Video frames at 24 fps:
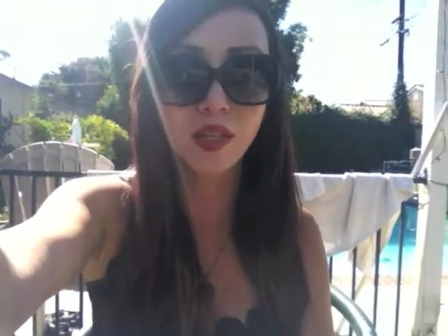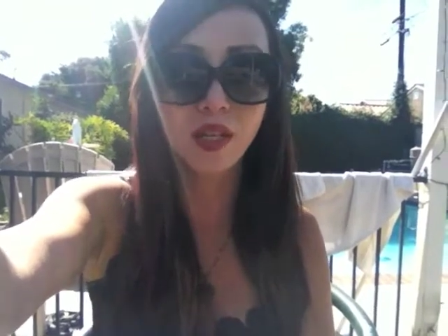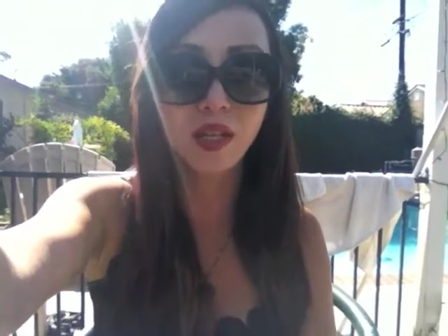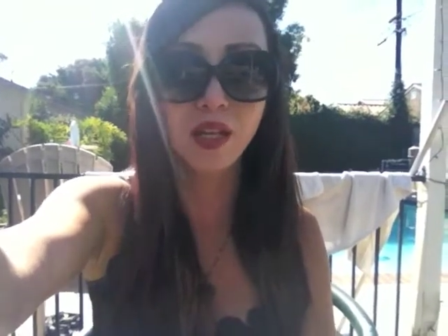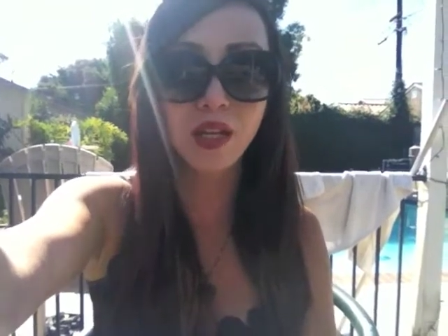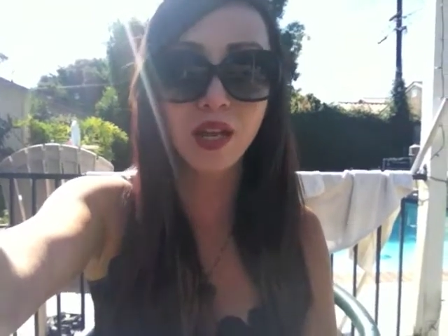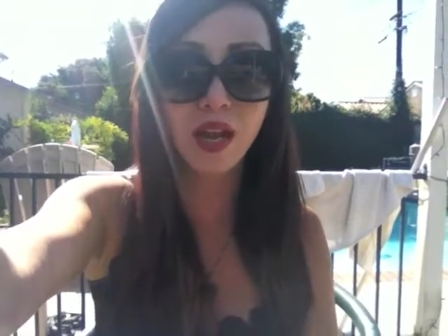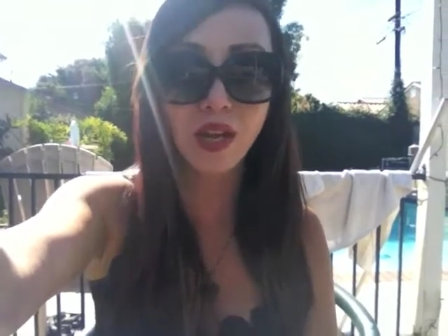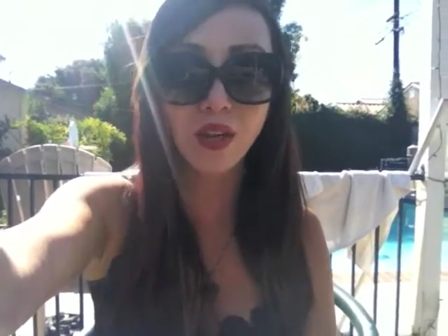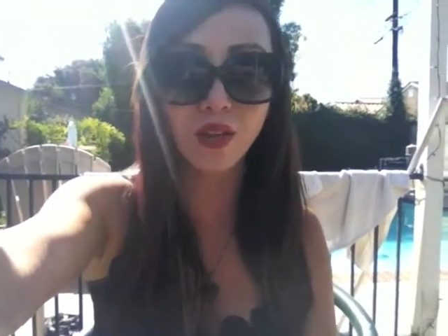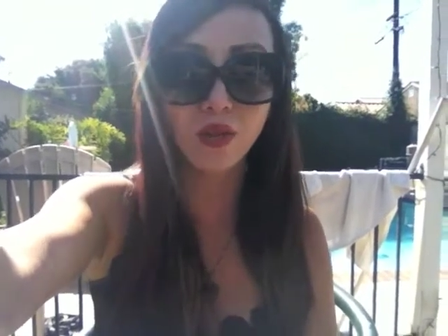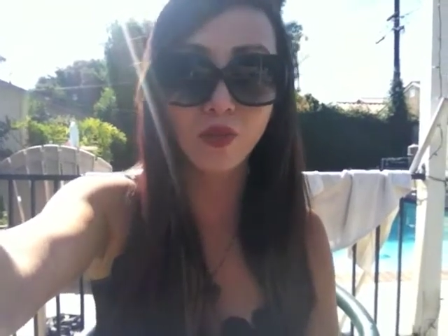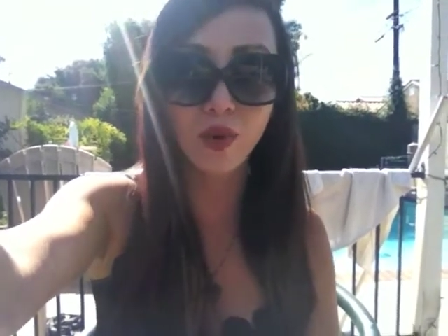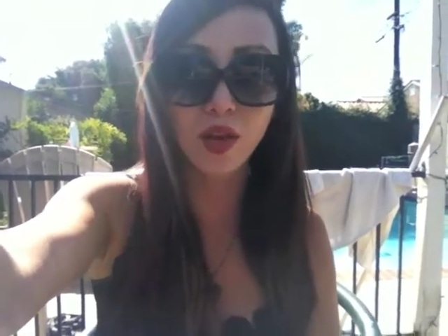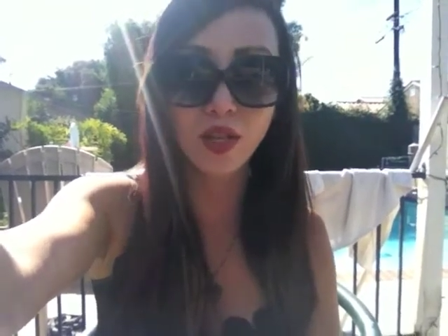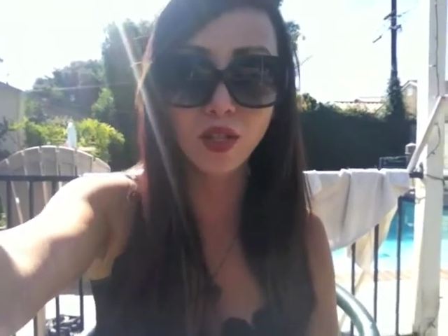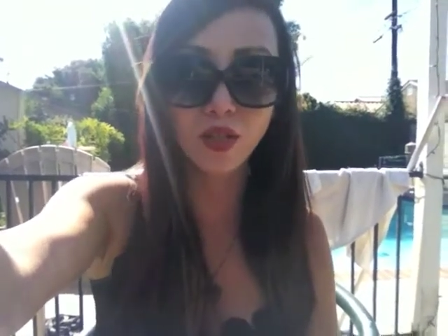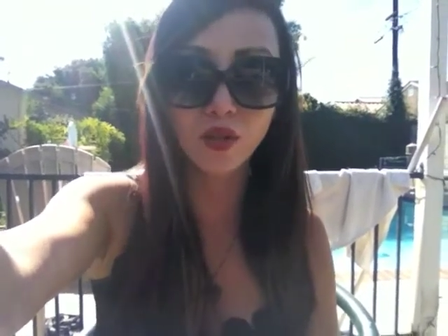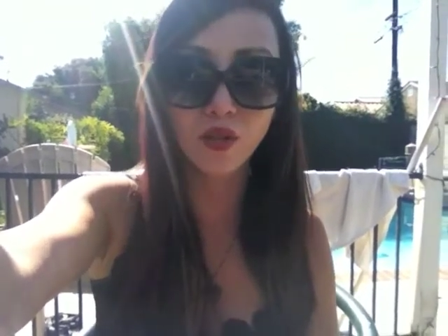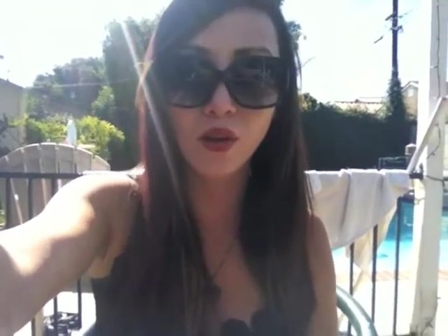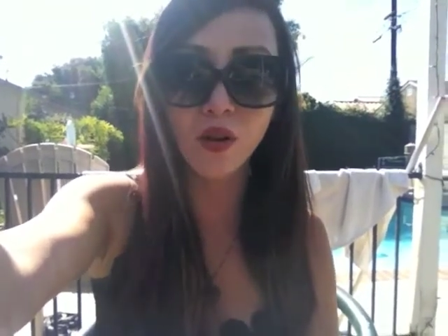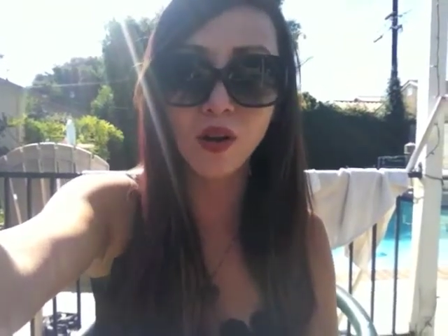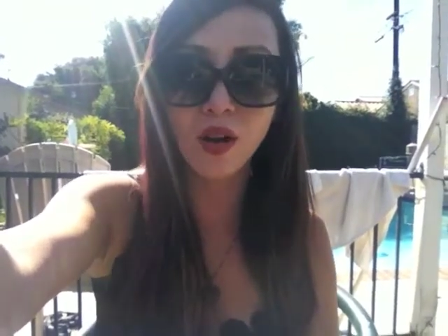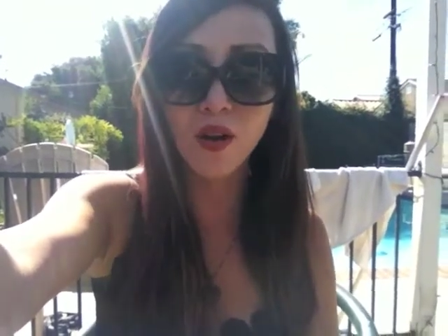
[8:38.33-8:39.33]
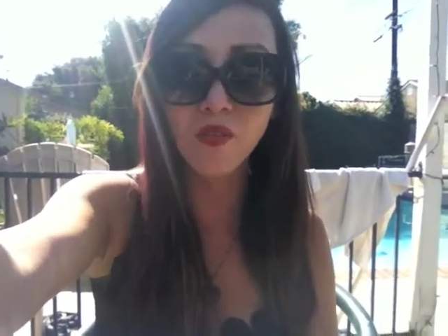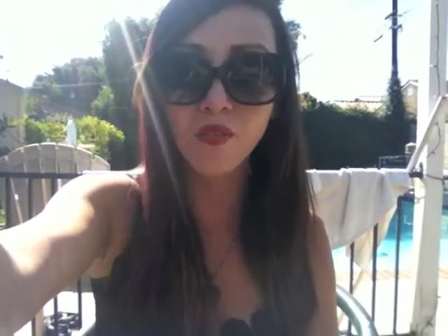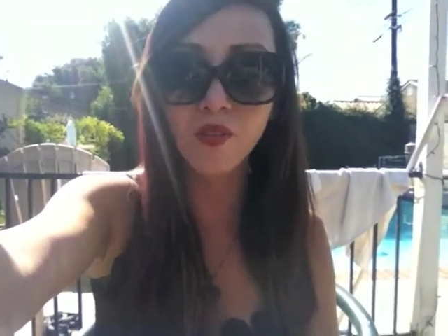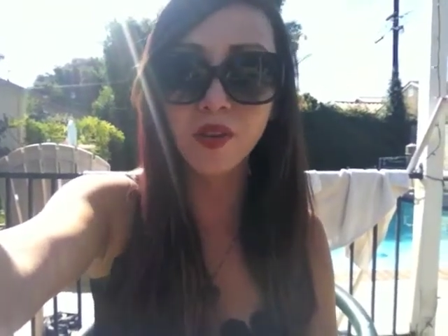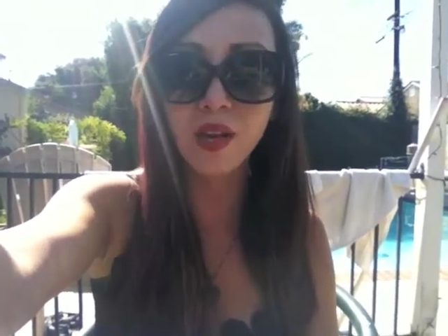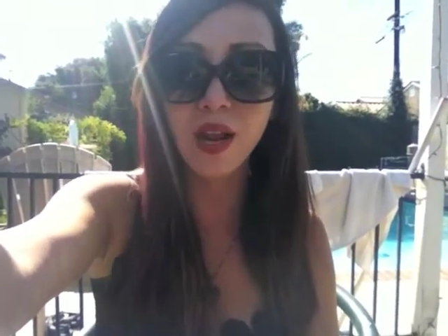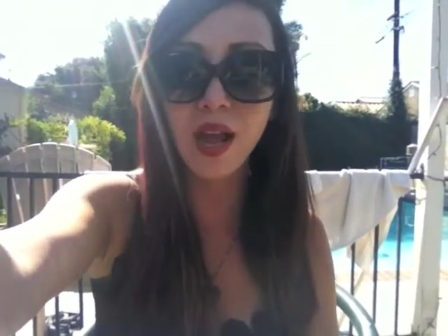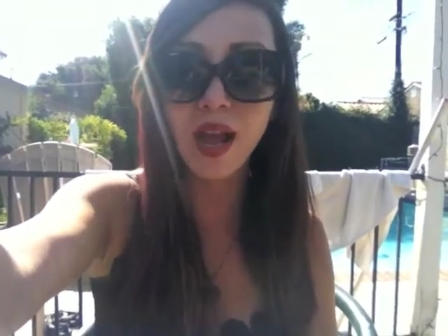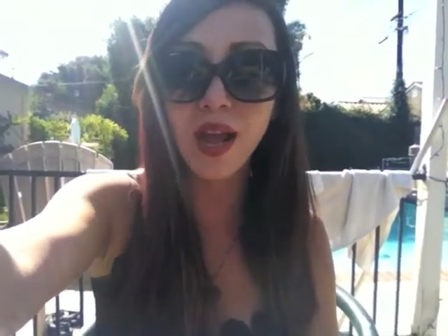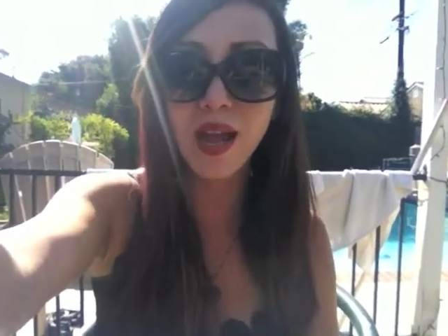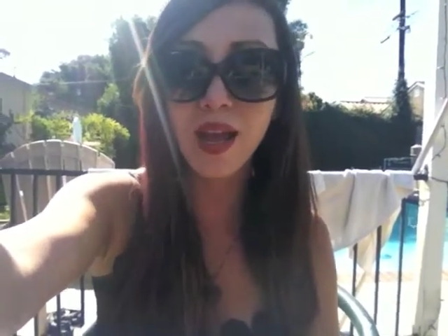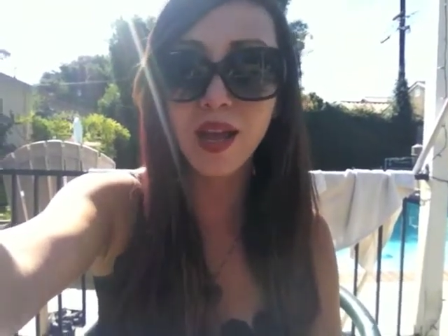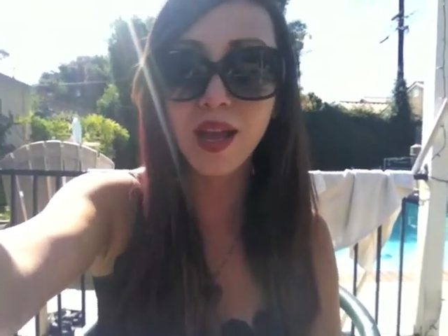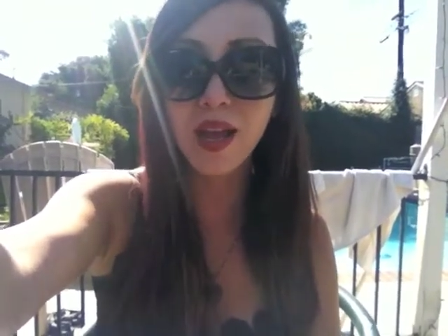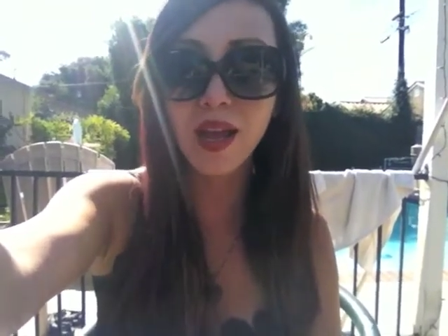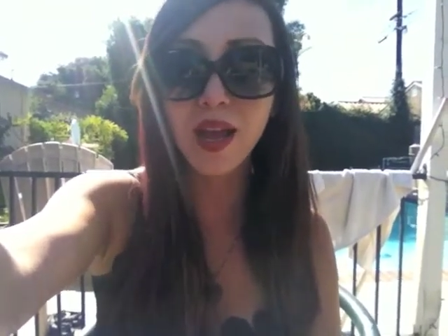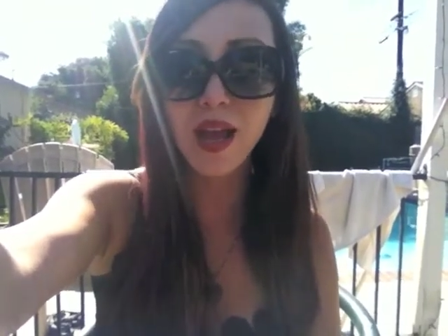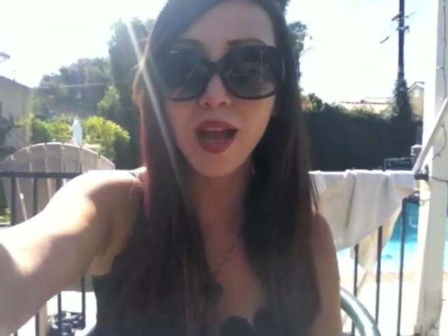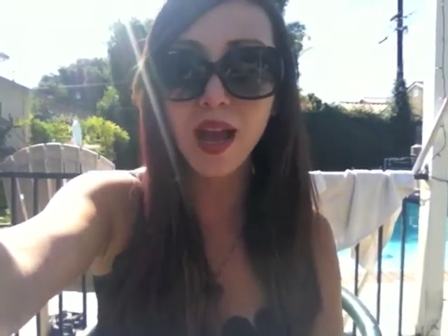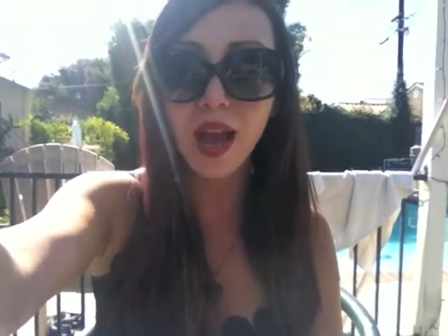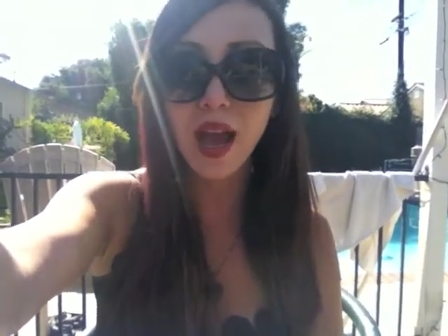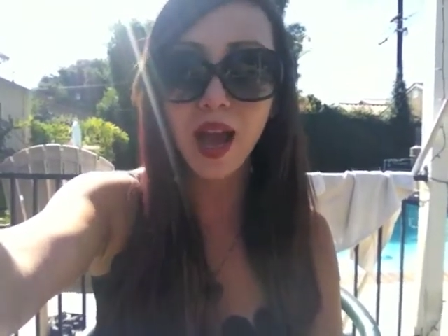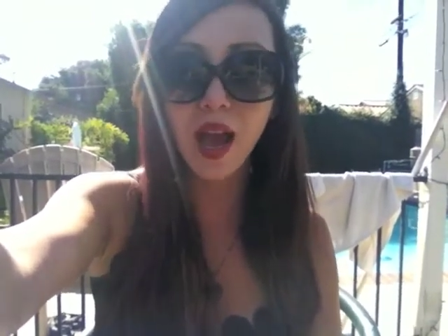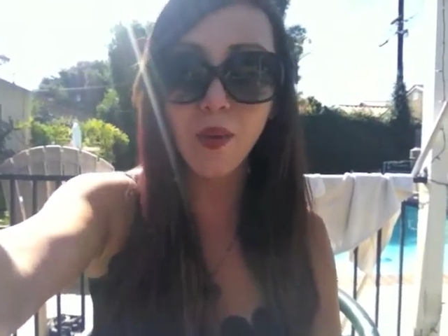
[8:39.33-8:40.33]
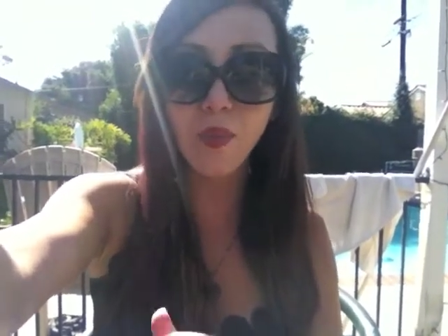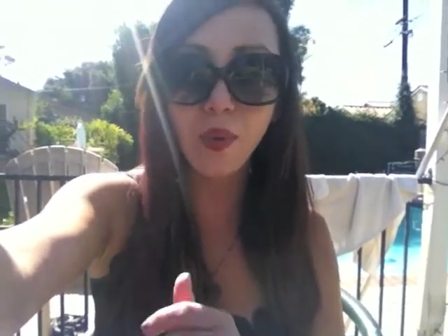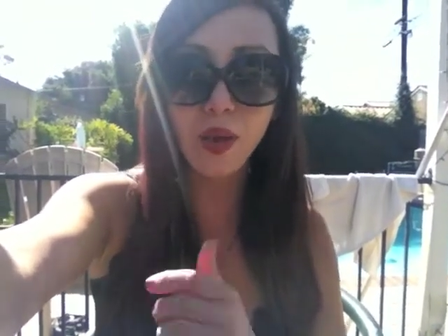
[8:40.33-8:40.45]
eat at your restaurant every night? How